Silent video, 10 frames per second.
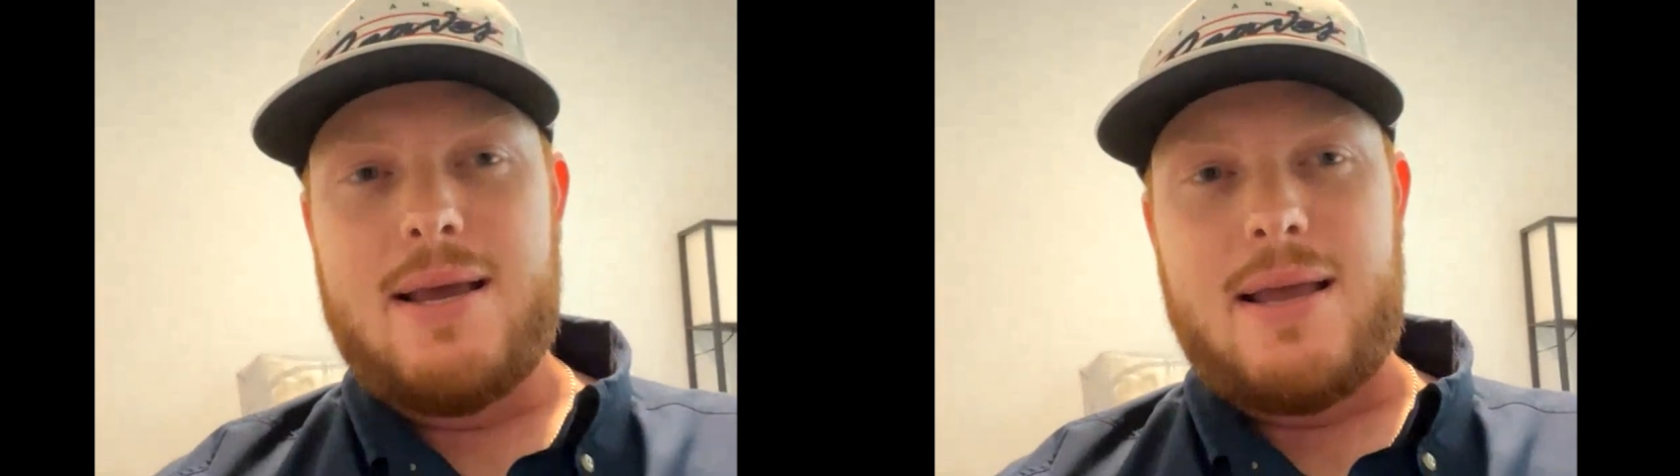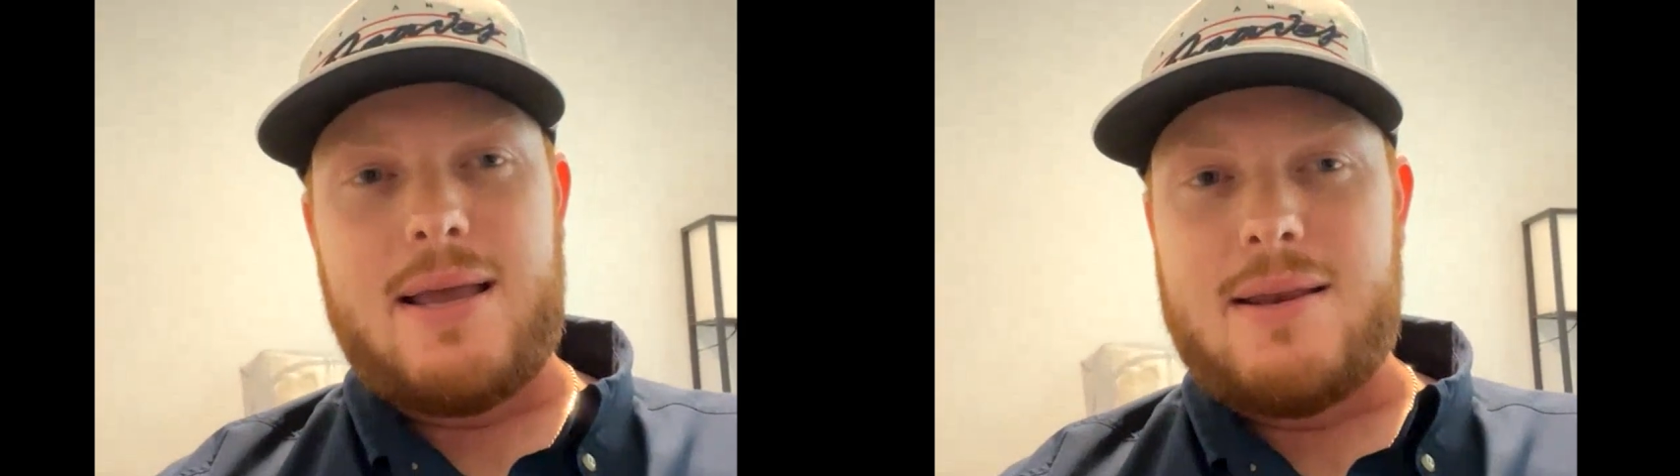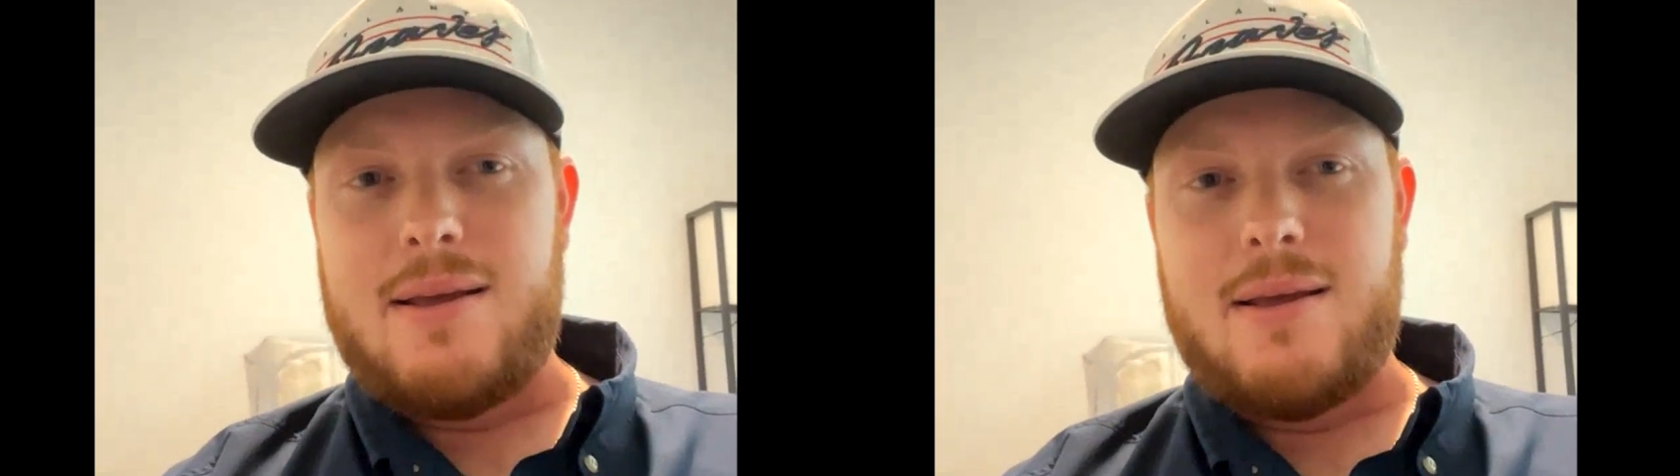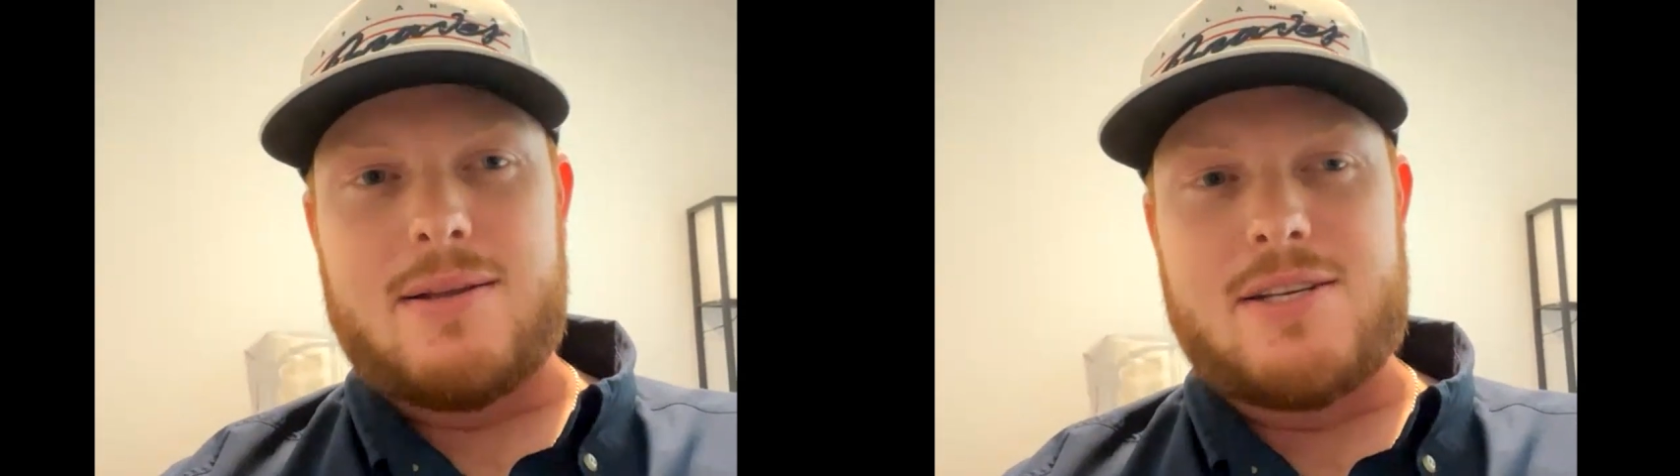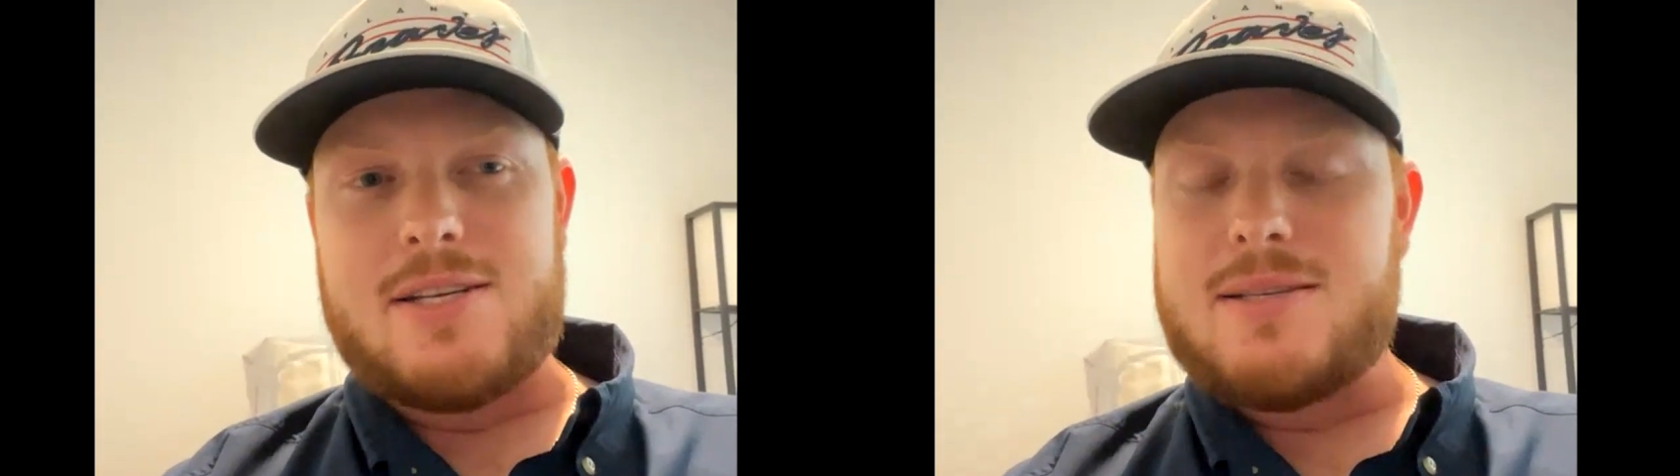and
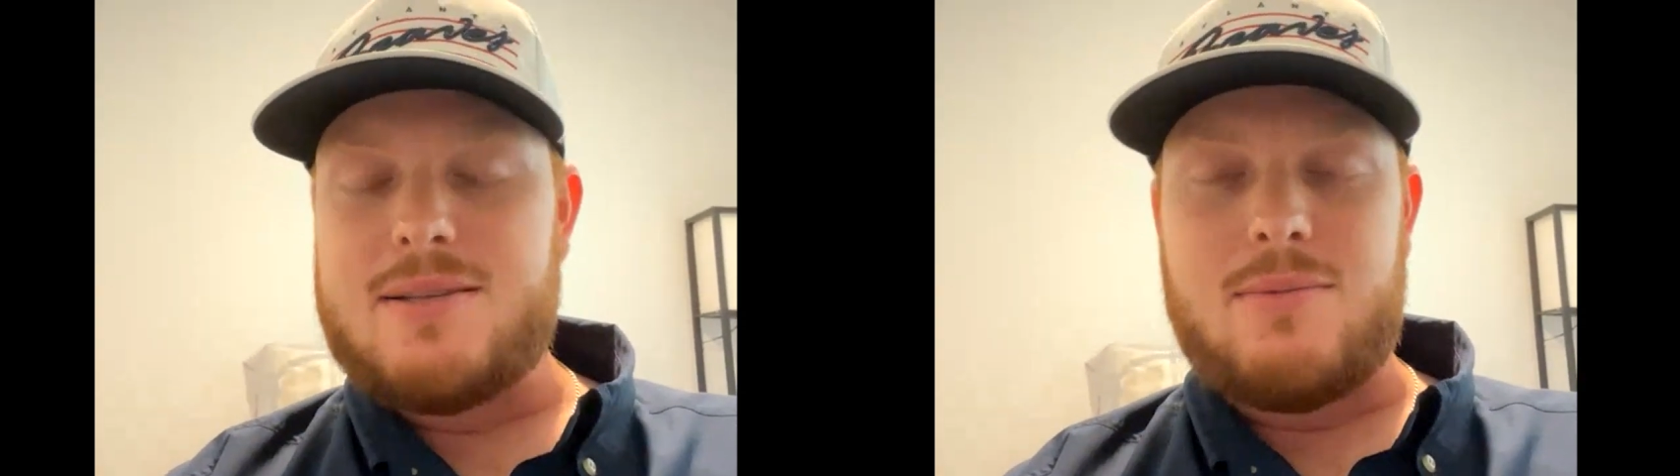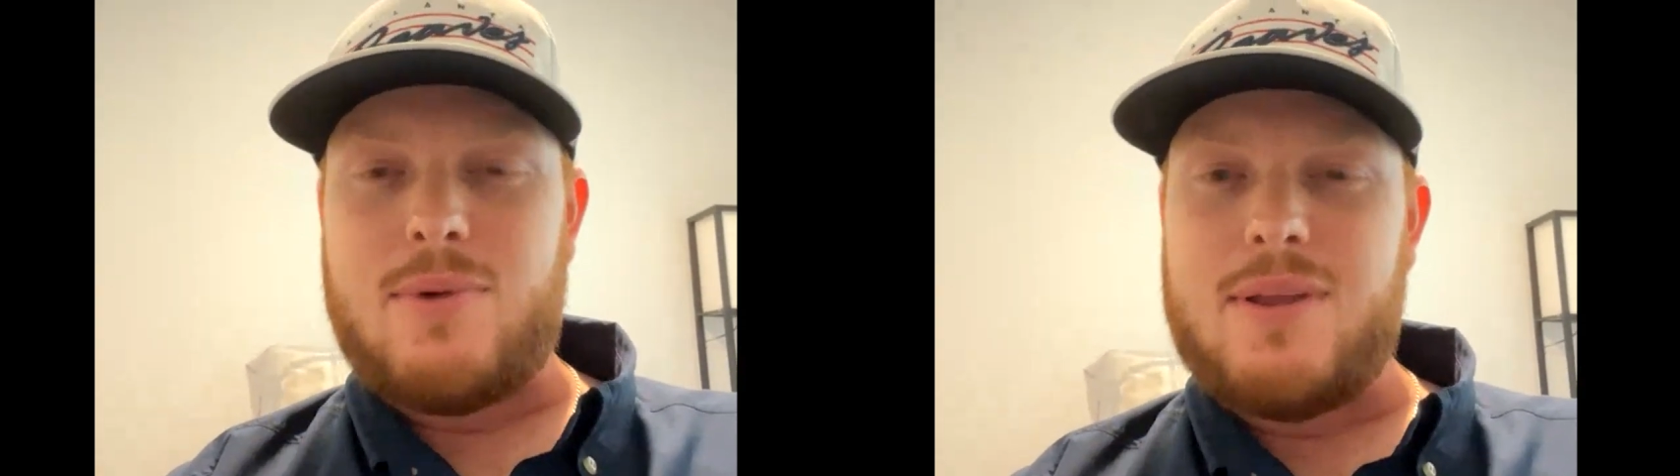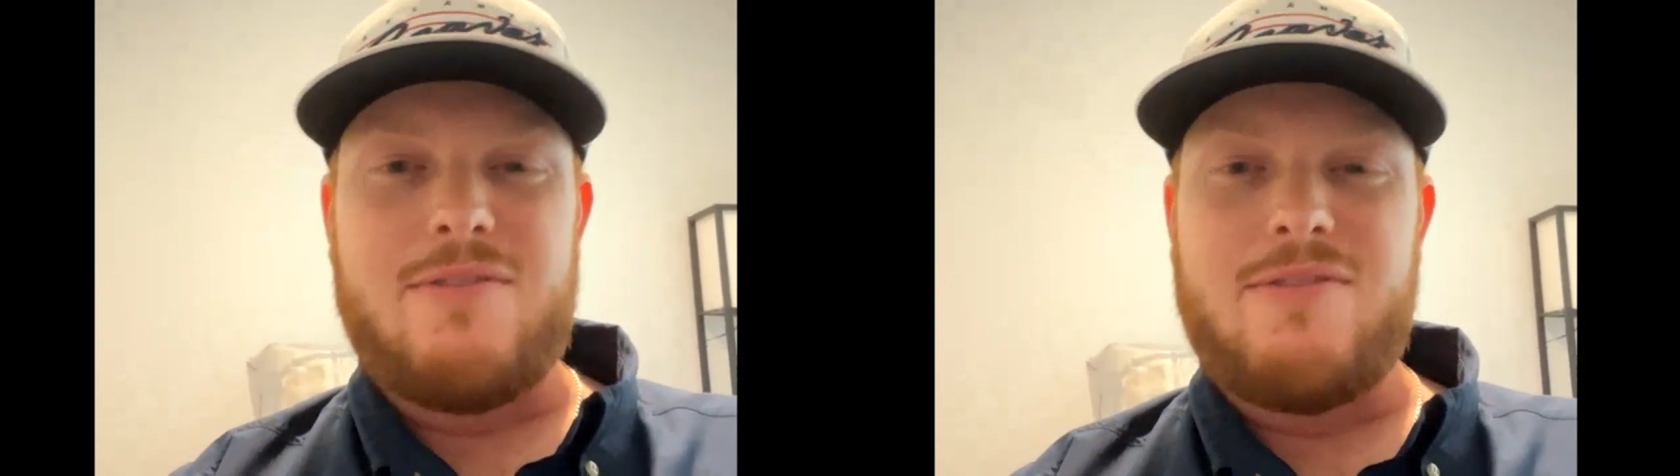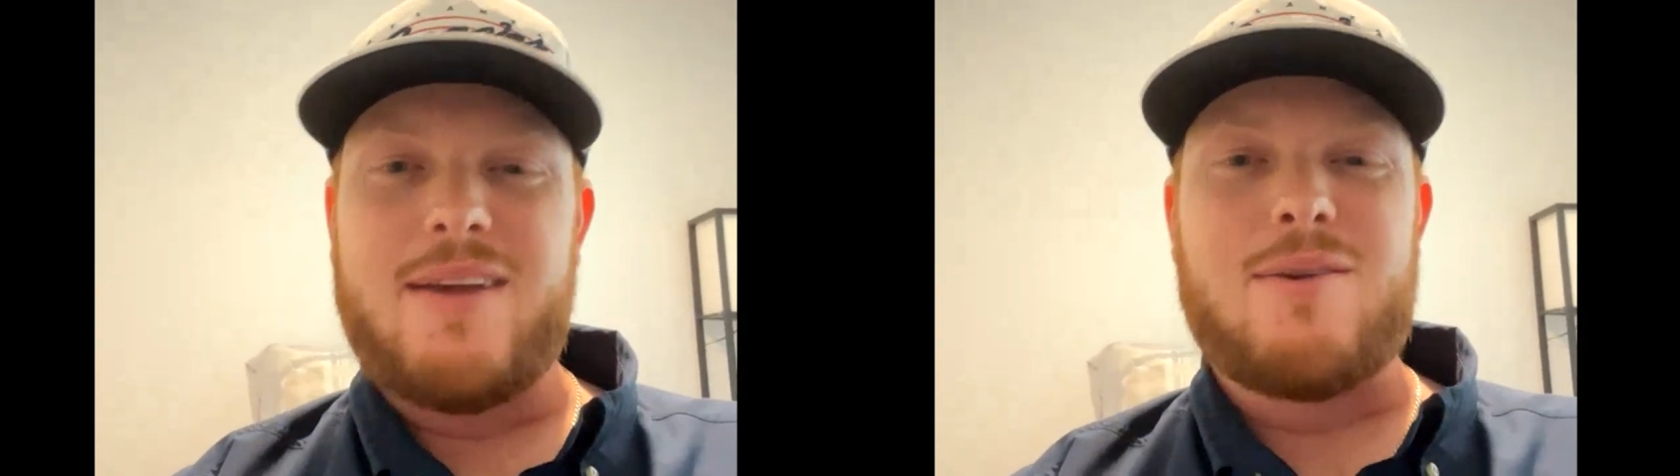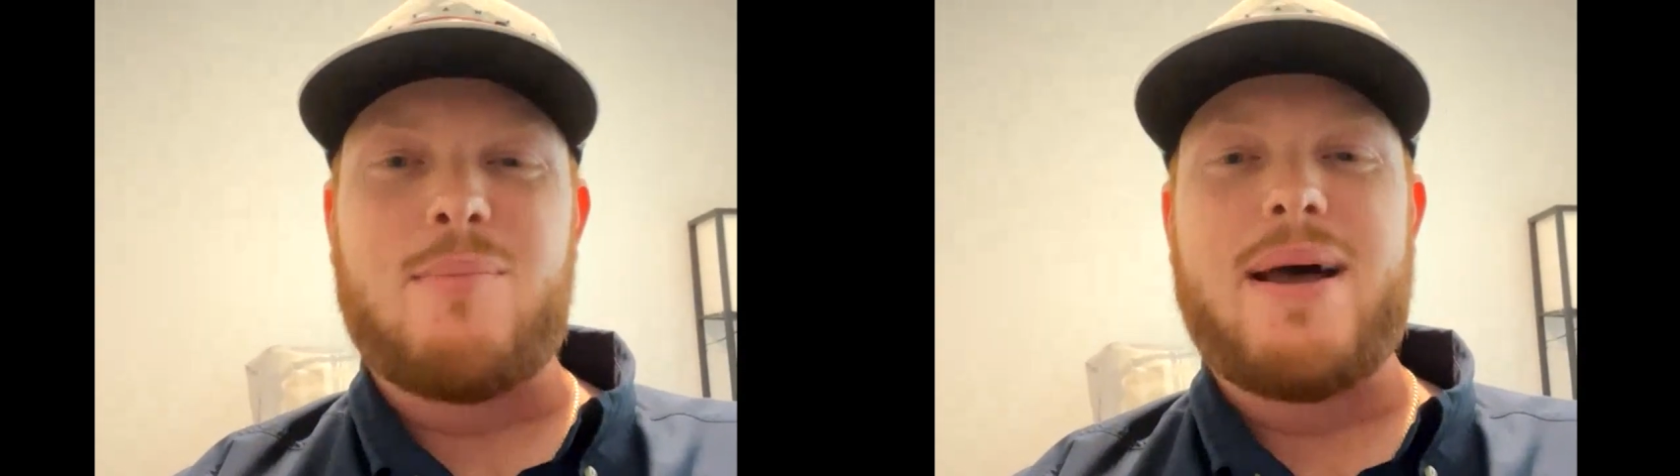uh, just really found a